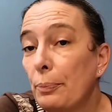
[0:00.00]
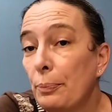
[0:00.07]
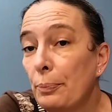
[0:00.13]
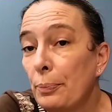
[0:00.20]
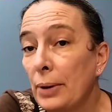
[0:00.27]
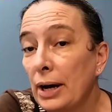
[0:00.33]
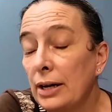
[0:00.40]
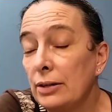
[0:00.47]

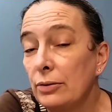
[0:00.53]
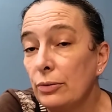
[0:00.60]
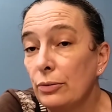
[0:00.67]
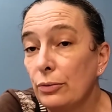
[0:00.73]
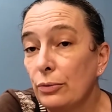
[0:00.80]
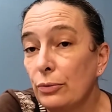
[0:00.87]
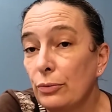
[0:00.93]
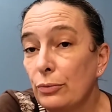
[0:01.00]
But
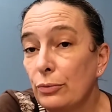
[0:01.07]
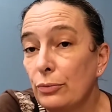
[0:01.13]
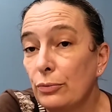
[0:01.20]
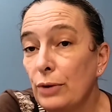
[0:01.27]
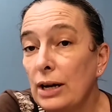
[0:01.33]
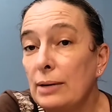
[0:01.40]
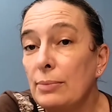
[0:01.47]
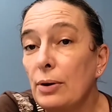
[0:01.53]

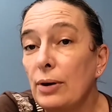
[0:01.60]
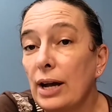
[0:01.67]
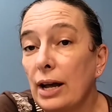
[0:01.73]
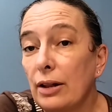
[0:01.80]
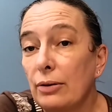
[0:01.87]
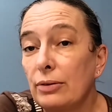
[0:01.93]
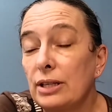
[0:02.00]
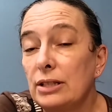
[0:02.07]
Rainbow
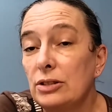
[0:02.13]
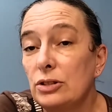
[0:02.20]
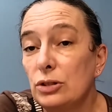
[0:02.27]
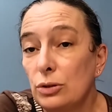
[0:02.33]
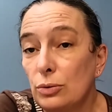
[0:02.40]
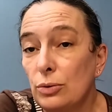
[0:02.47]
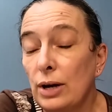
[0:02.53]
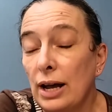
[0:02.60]
Gallery
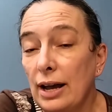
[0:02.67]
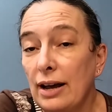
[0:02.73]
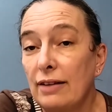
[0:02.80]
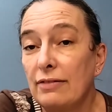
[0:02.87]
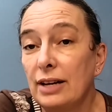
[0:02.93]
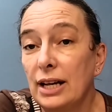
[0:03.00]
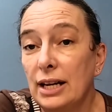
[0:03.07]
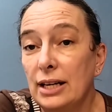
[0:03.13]
do
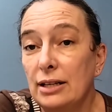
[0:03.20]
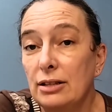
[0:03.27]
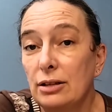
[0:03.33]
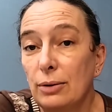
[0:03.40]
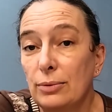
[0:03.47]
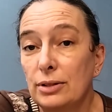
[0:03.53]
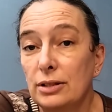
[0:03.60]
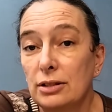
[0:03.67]
have a
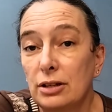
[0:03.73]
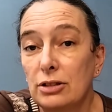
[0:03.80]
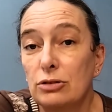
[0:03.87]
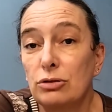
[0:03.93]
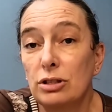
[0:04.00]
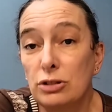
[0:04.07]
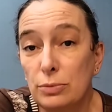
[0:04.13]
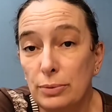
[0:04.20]
glow-in-the-dark
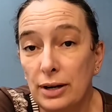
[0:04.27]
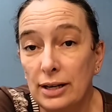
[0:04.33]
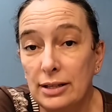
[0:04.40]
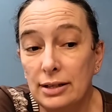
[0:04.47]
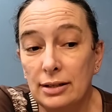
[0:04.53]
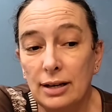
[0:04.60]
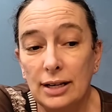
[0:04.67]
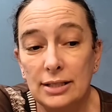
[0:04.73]
treasure braid
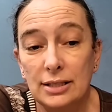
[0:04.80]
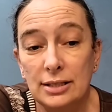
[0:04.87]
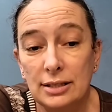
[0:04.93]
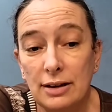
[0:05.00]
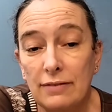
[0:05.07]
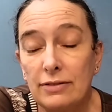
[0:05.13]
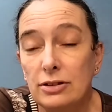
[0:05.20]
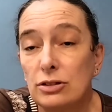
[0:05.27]
I
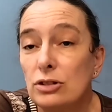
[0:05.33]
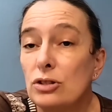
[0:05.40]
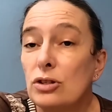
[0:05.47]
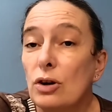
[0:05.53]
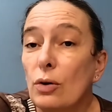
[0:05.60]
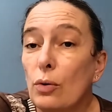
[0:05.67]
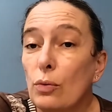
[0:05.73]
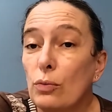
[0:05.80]
discovered,
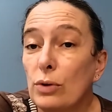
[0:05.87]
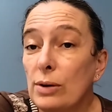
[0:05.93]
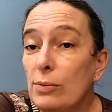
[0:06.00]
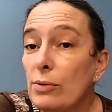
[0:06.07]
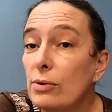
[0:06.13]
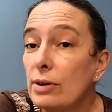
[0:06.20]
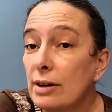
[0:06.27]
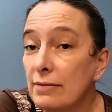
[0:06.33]
so we
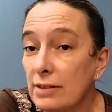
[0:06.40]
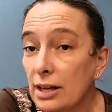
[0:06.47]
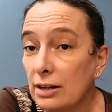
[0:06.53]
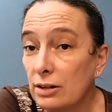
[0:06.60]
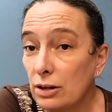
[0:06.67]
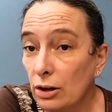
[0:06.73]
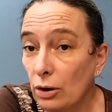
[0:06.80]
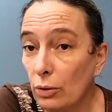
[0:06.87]
will give that
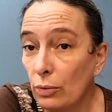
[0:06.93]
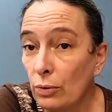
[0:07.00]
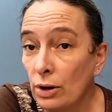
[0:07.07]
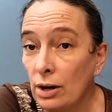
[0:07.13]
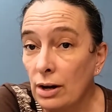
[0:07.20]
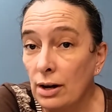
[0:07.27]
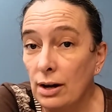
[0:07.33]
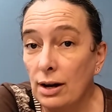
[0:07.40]
a go.
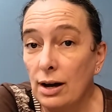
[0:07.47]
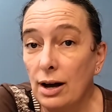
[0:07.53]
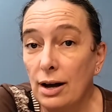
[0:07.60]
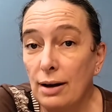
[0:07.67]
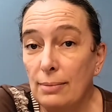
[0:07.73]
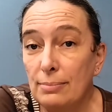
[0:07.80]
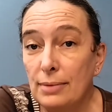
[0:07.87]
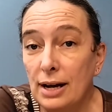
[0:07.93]

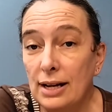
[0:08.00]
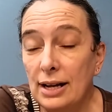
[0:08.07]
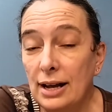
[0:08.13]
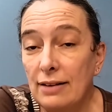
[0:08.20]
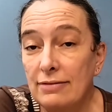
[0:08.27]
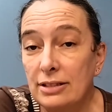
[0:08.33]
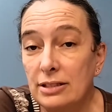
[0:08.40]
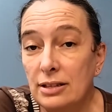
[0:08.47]
I
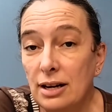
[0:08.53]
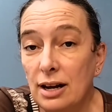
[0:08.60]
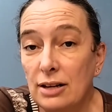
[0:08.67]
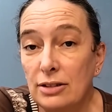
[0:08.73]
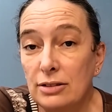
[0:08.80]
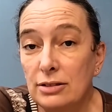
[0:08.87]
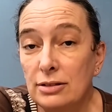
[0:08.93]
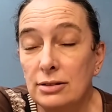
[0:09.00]
have it
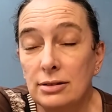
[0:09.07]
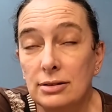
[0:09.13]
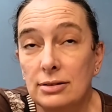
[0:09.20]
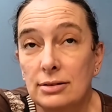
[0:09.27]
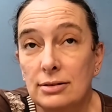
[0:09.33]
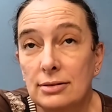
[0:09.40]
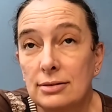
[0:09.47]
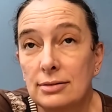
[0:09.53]
on...
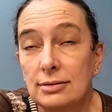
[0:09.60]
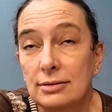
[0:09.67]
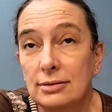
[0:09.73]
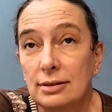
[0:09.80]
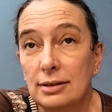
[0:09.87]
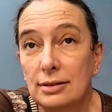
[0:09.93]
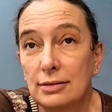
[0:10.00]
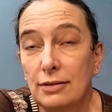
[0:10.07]

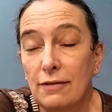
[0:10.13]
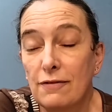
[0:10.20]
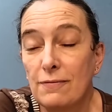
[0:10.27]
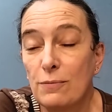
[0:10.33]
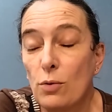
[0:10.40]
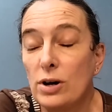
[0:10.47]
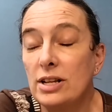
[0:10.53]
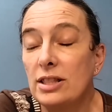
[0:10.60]

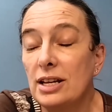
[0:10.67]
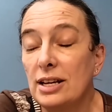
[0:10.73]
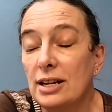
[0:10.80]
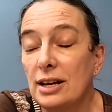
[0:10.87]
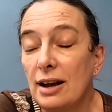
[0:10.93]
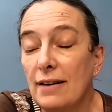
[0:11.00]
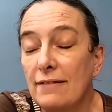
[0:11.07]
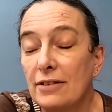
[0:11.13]
One of the
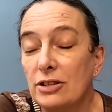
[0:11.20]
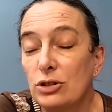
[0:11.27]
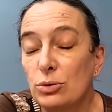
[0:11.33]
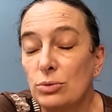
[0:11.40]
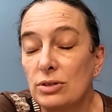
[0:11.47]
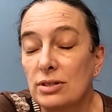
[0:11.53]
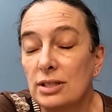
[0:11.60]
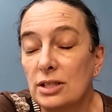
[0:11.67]

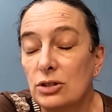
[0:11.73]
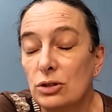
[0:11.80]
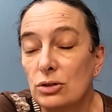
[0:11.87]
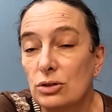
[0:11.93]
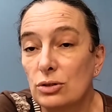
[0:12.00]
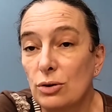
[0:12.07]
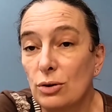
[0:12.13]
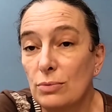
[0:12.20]
virtual
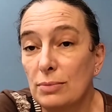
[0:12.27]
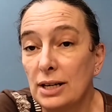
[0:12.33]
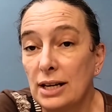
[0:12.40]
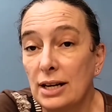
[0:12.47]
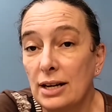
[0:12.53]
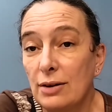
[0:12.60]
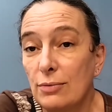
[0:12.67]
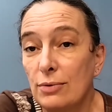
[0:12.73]
stitchers told me
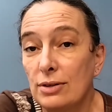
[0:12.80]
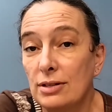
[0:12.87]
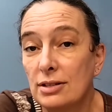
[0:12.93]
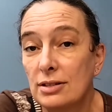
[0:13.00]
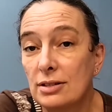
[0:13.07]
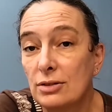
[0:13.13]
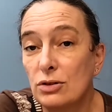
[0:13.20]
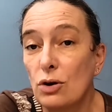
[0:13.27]
it
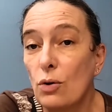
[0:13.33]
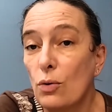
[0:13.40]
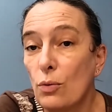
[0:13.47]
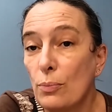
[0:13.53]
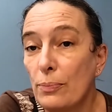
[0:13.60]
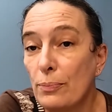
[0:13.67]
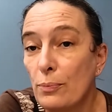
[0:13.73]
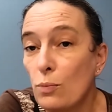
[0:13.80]
was no
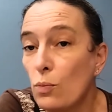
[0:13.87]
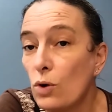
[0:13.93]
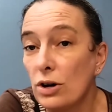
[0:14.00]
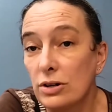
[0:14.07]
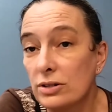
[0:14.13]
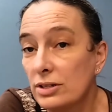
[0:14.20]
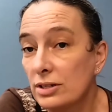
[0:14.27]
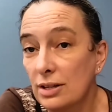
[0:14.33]

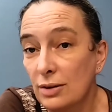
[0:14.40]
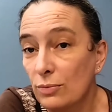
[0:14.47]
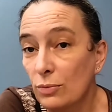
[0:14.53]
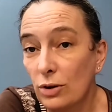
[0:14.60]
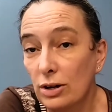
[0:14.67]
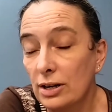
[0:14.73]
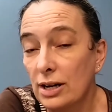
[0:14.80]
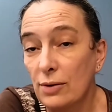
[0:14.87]
worse than
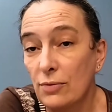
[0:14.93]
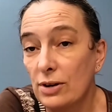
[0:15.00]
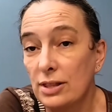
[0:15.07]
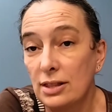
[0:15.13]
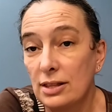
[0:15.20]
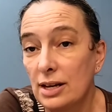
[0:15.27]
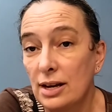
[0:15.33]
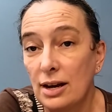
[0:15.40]
working with
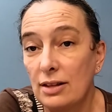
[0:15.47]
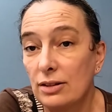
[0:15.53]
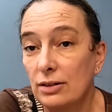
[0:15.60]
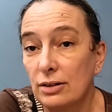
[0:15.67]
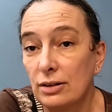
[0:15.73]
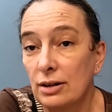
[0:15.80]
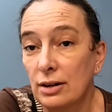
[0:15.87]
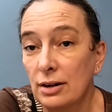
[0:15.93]
the other